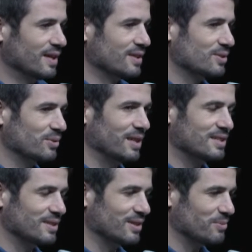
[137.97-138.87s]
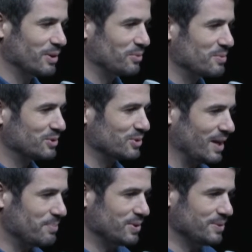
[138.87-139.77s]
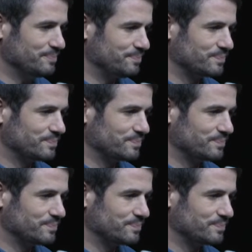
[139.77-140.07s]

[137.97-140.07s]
So that's what we want to happen.